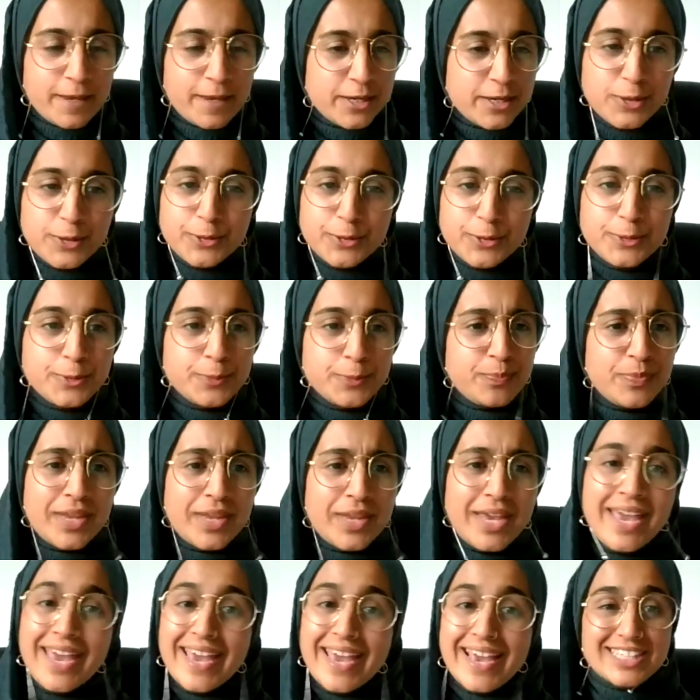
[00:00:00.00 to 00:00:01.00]
No,
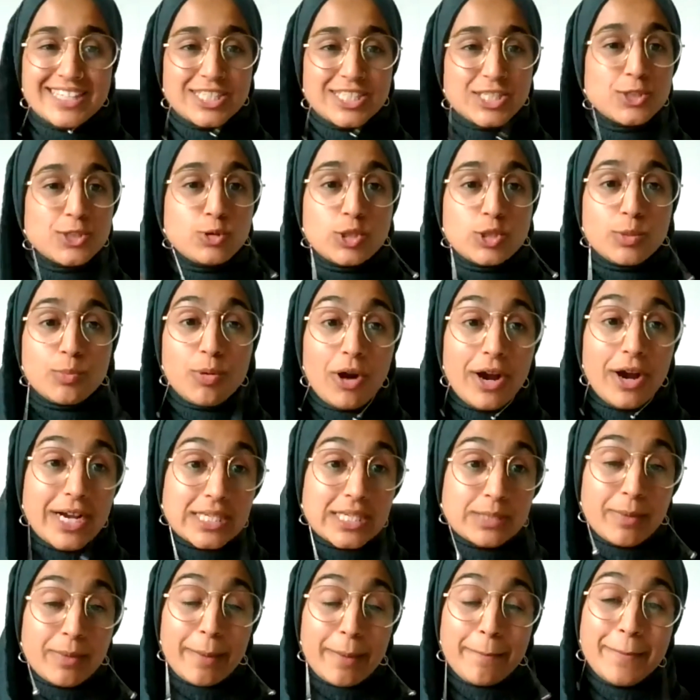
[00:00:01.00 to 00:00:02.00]
it's no
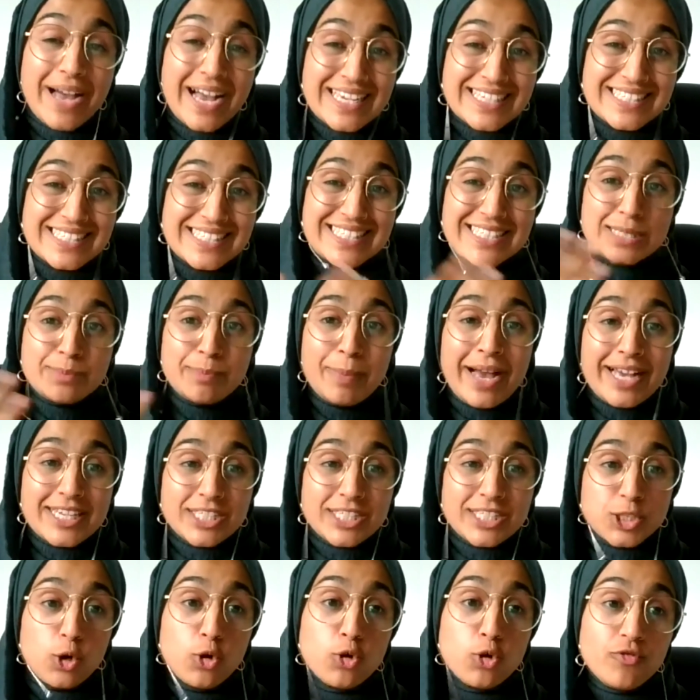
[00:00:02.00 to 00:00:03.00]
surprise my past is
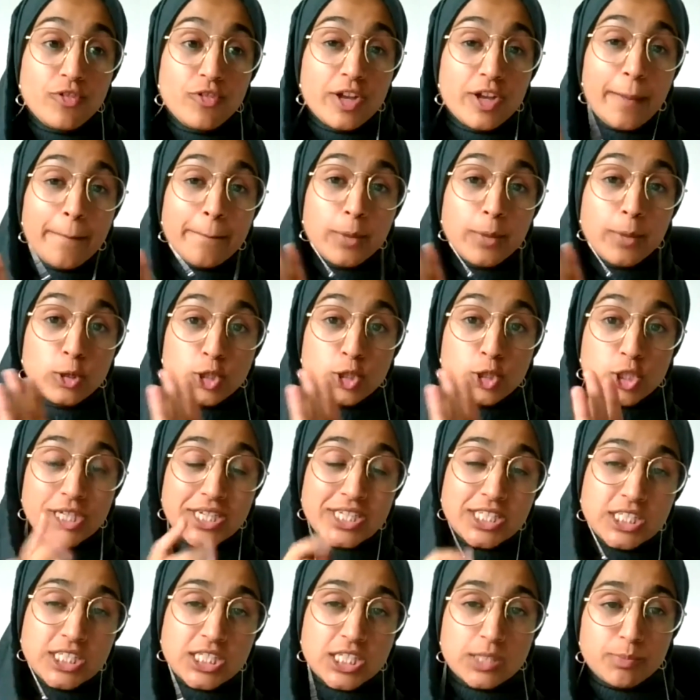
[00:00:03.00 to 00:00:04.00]
passed over and pushed
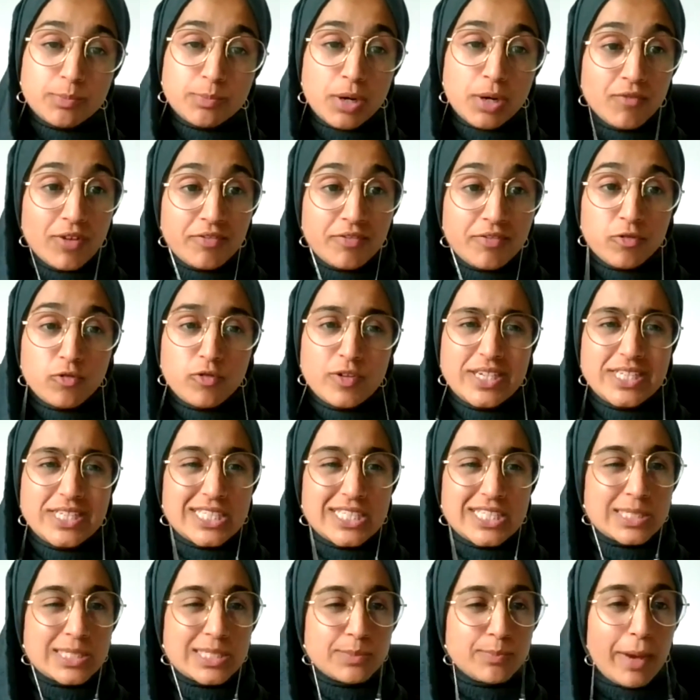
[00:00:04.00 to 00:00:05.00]
into the peripheries
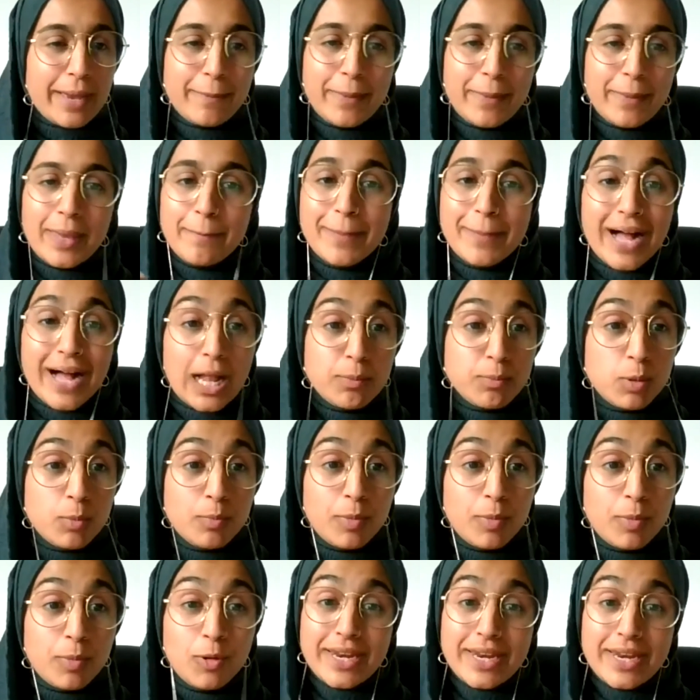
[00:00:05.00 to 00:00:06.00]
despite being
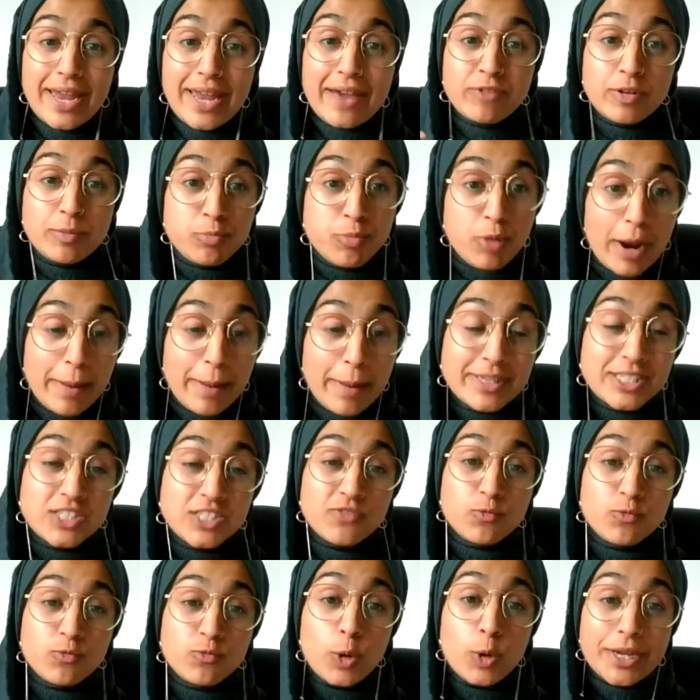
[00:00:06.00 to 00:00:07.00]
palpable in every premise
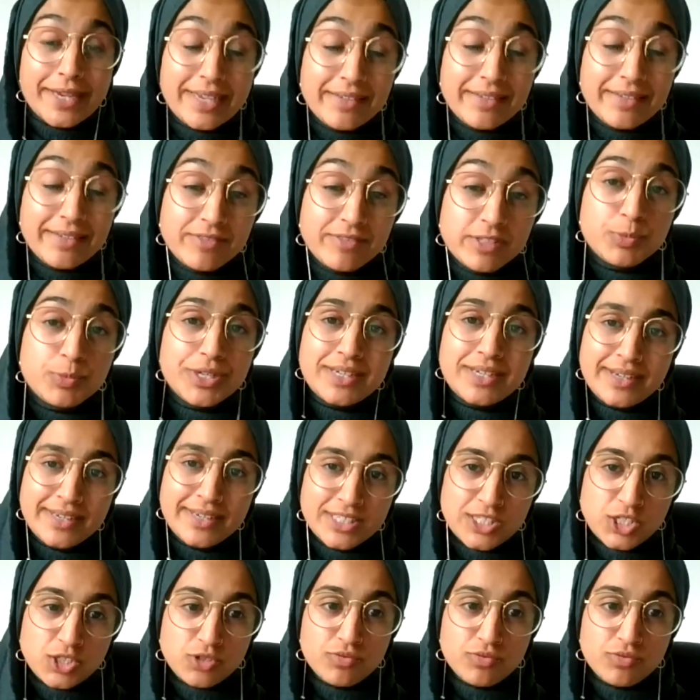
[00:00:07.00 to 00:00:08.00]
of what gives Britain
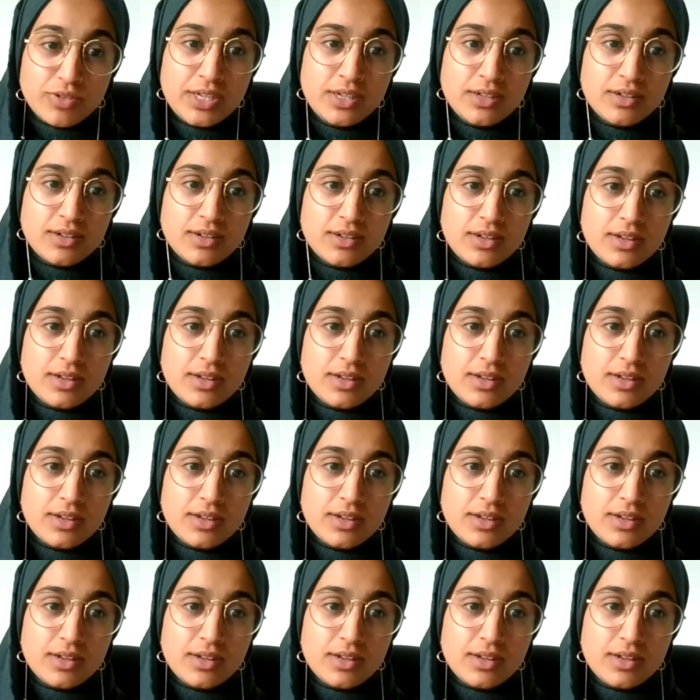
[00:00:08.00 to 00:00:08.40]
history.